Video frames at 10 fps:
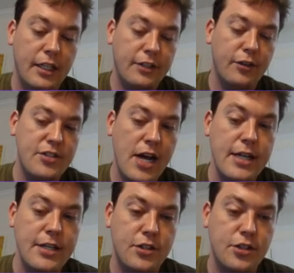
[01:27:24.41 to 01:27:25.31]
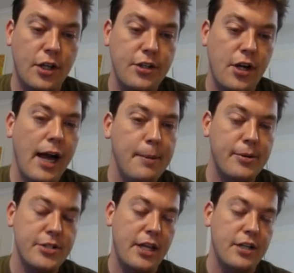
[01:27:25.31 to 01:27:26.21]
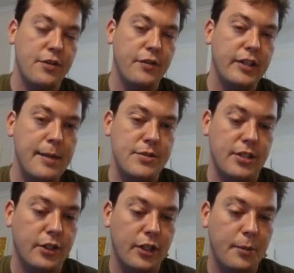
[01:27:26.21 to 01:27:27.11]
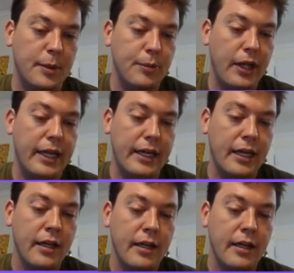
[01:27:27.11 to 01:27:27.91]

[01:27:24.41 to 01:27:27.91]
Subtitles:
It decides such a high percentage of the games that you're going to be playing